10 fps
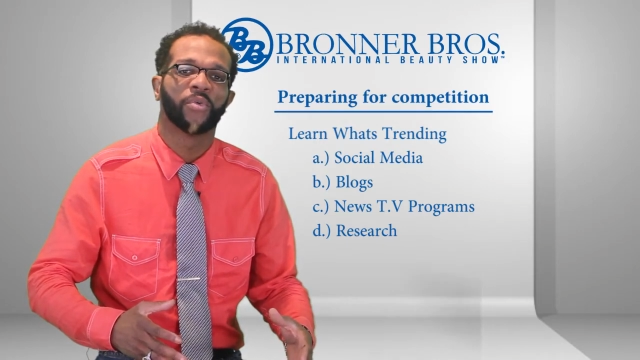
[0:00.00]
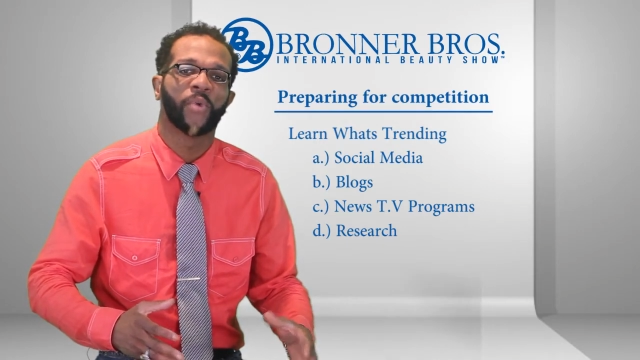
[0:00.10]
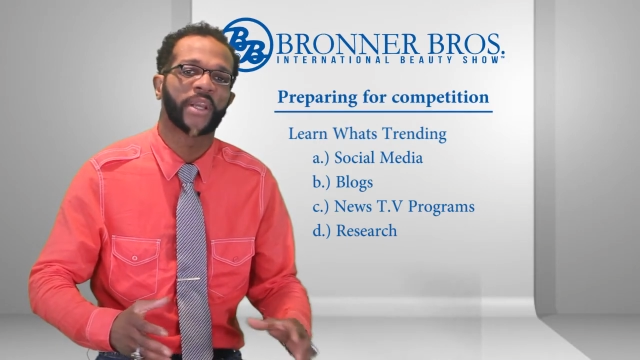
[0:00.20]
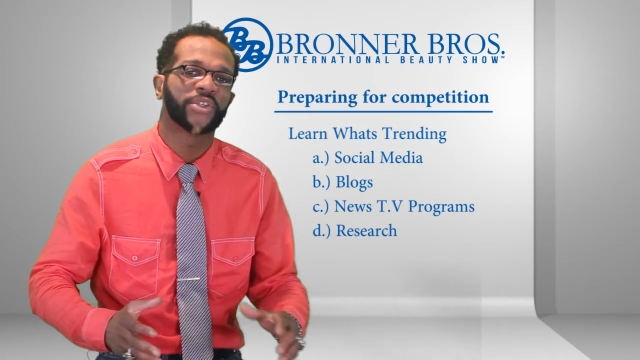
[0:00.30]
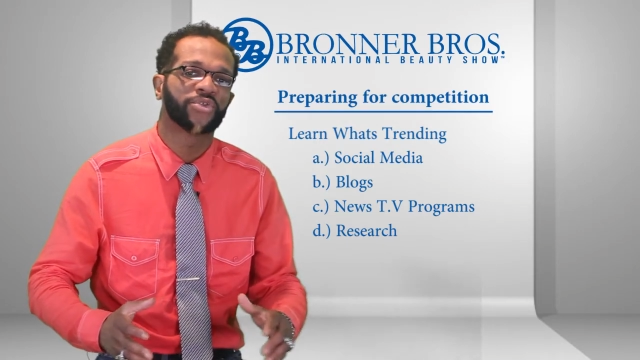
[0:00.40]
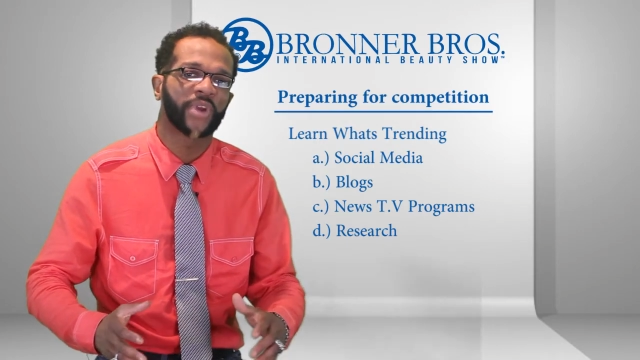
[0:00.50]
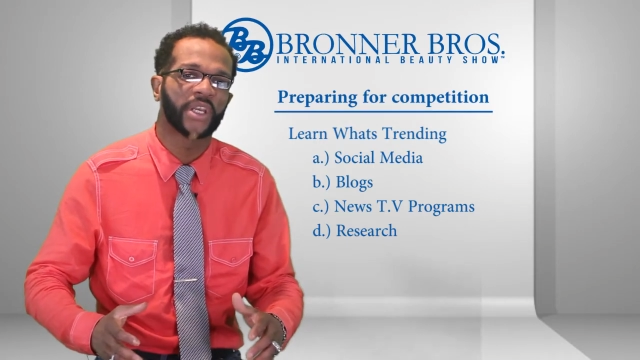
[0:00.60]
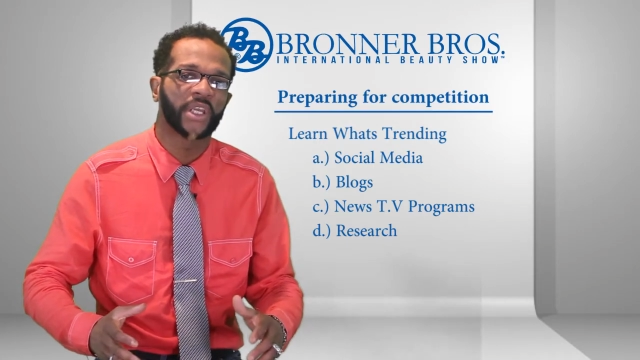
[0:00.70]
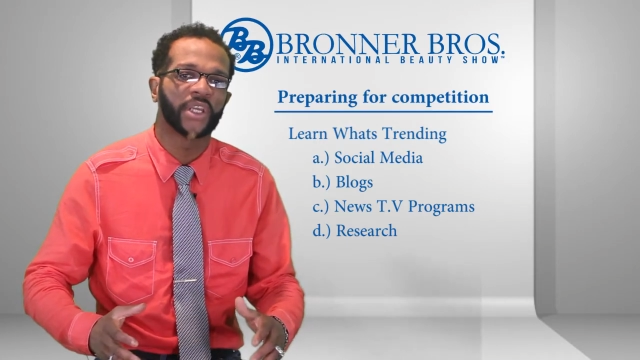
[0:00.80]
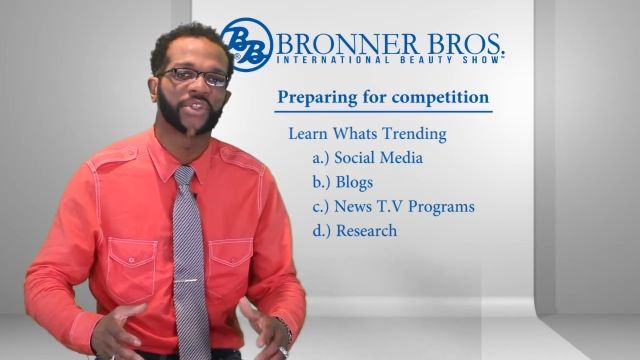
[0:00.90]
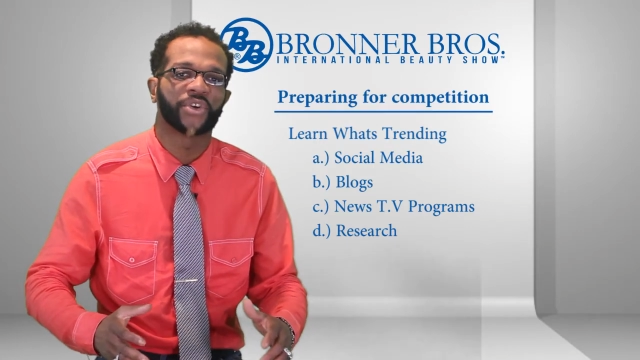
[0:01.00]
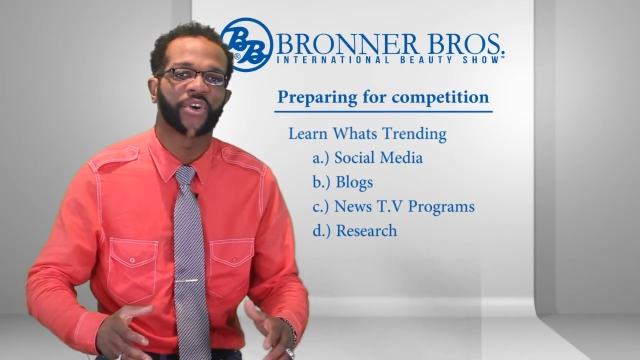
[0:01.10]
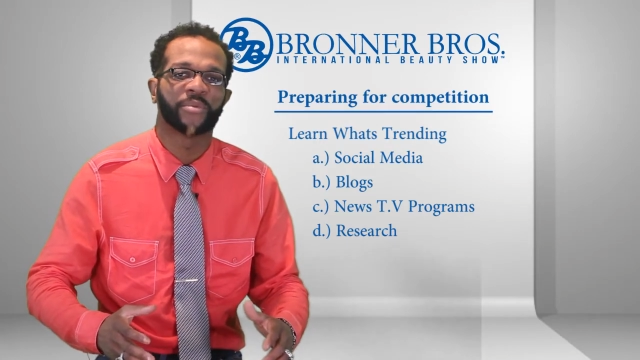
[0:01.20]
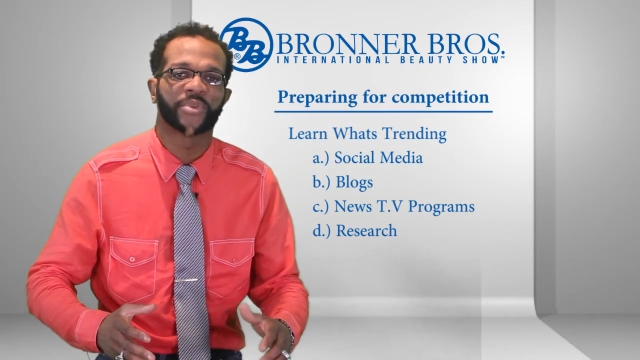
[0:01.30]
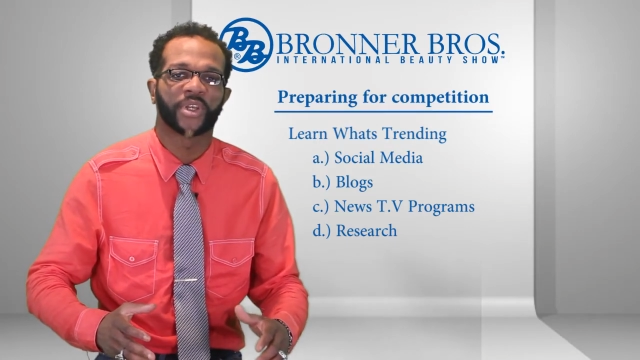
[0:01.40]
what is trending in
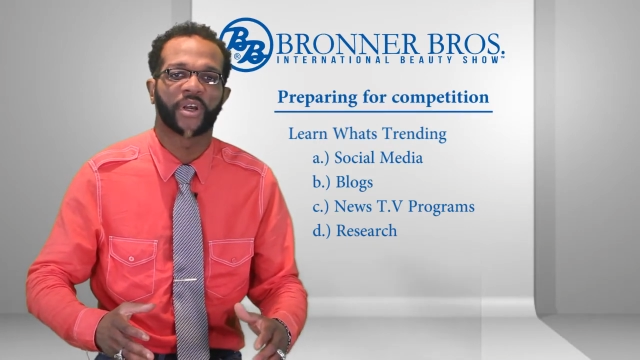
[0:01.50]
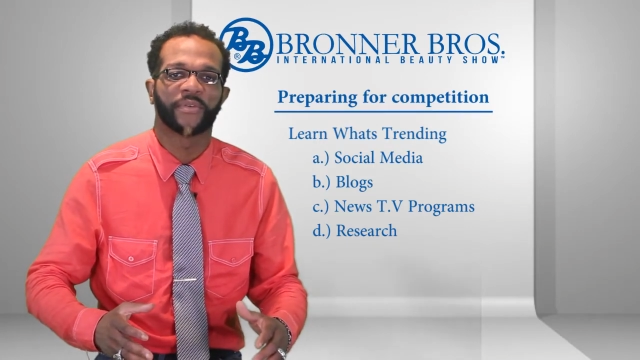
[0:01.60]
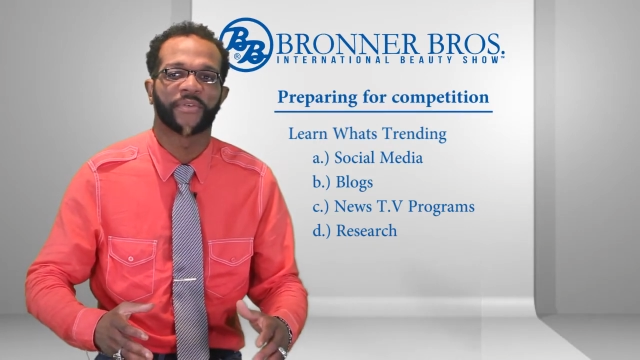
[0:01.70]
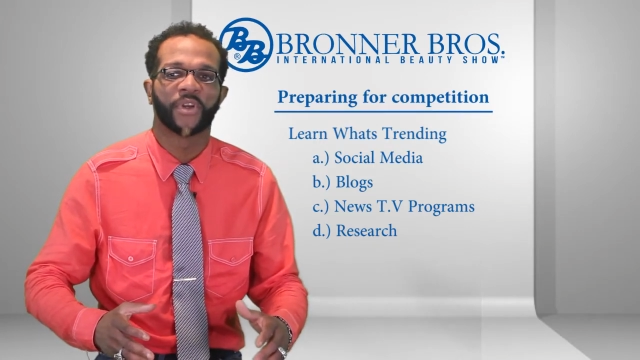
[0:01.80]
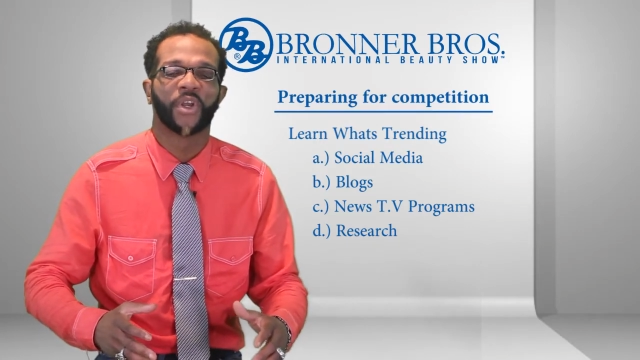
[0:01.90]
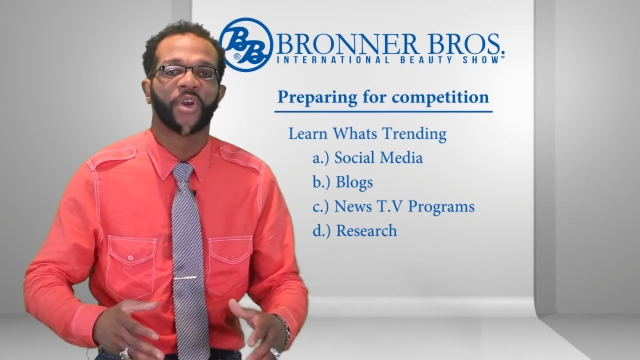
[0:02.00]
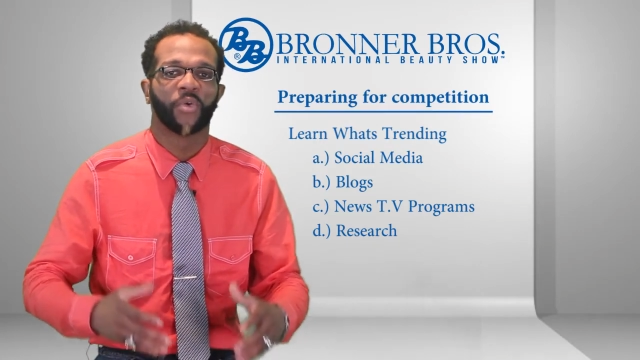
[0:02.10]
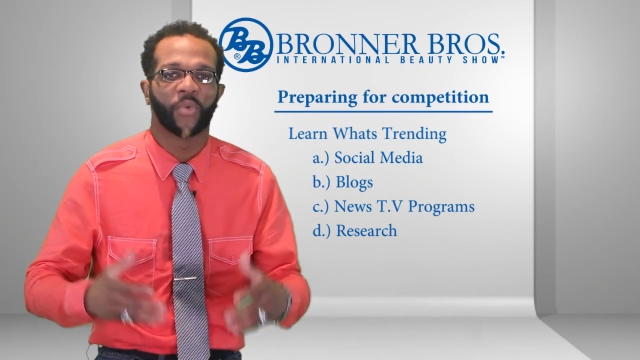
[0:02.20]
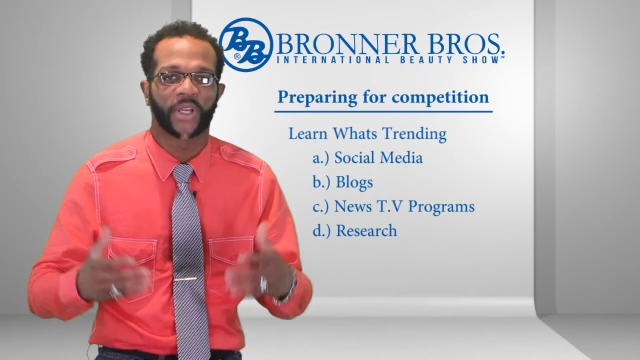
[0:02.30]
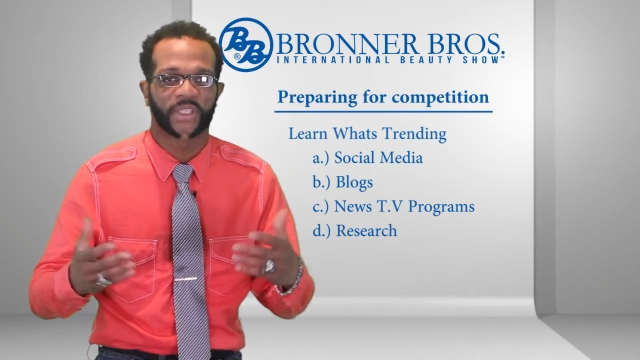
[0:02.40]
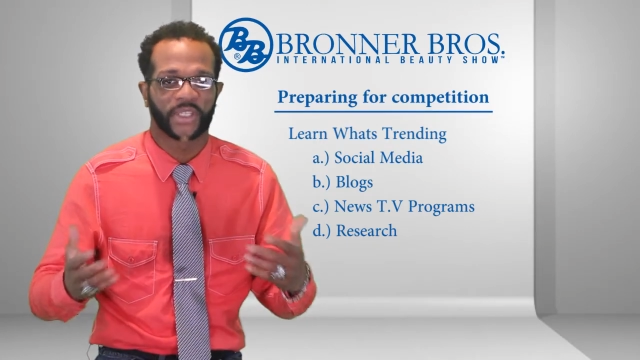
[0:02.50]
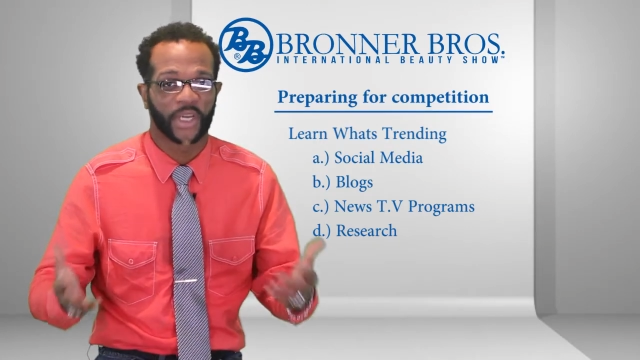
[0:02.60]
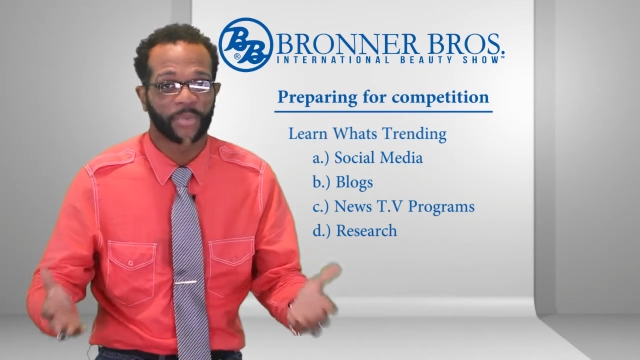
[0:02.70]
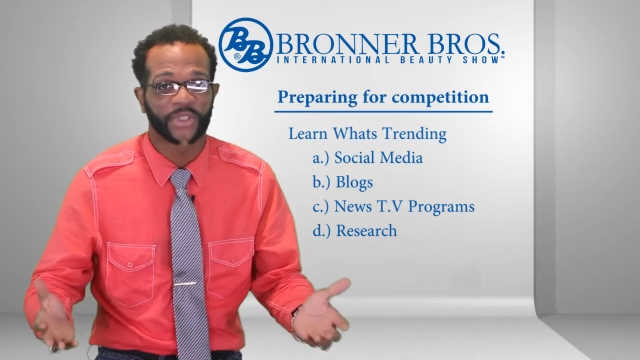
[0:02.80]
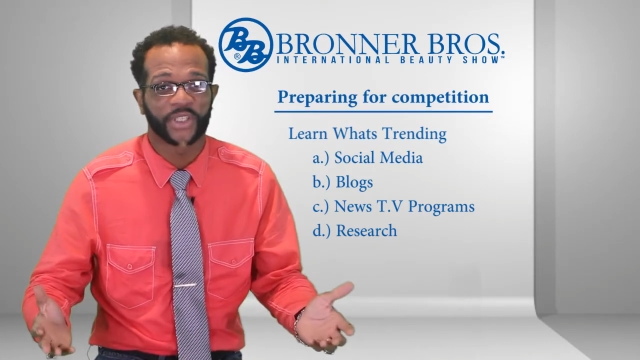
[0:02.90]
terms of what the
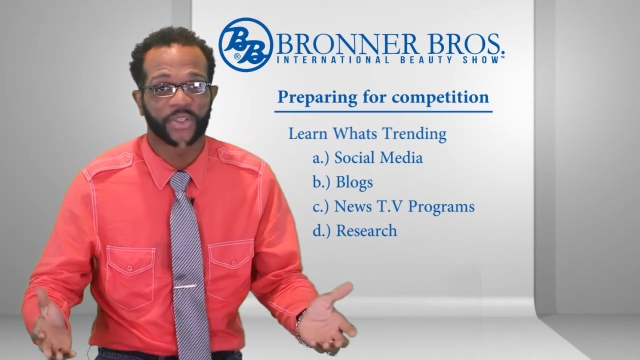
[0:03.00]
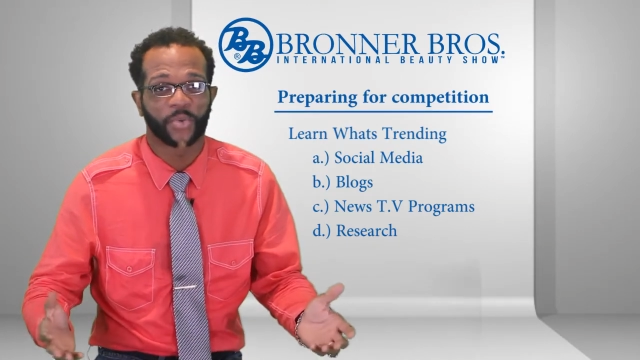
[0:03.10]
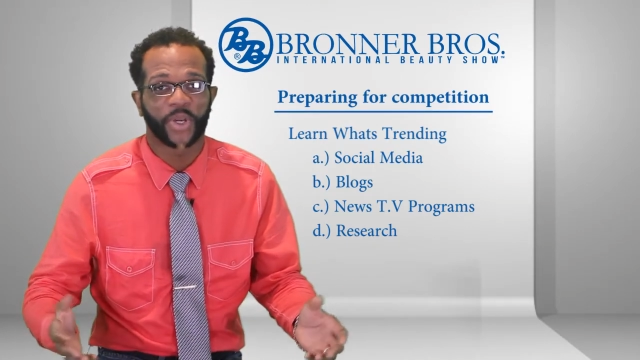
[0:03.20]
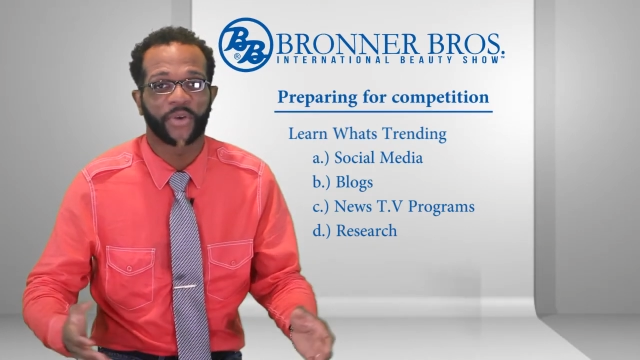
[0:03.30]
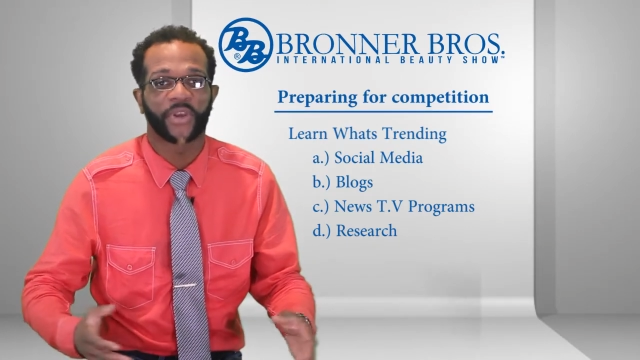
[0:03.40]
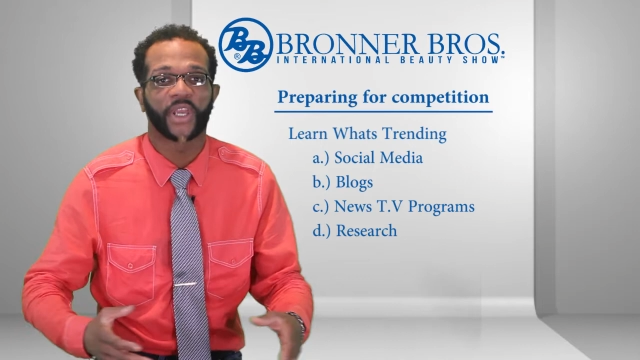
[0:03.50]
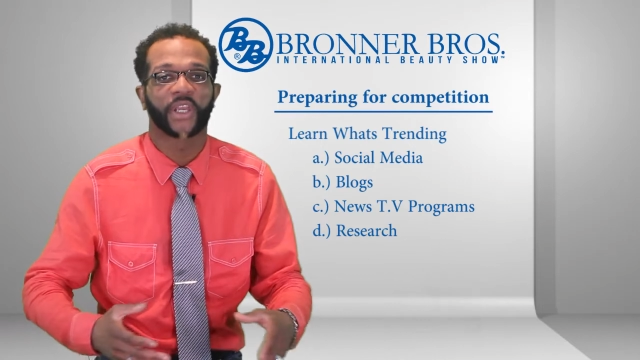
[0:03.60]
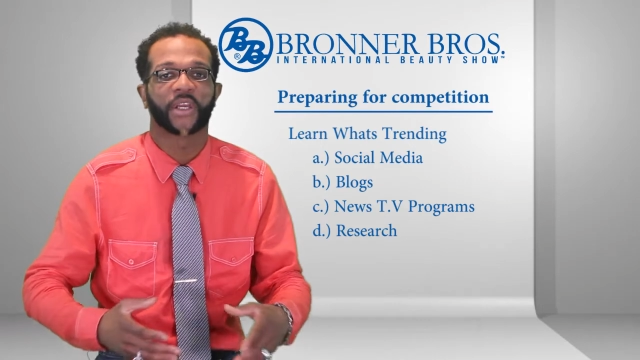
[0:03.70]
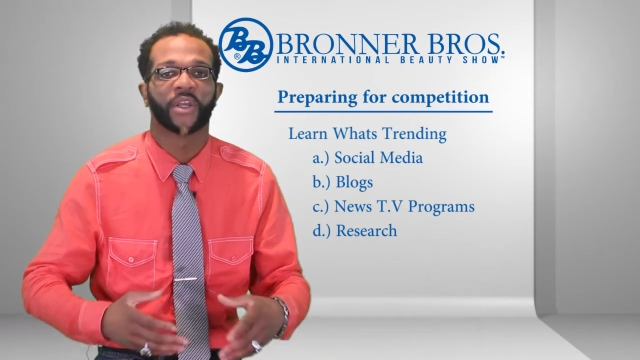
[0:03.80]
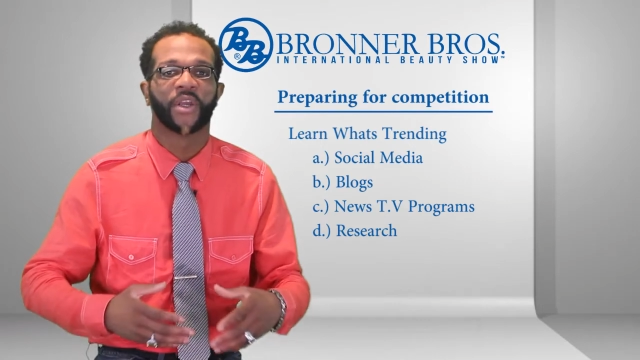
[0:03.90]
celebrities are wearing,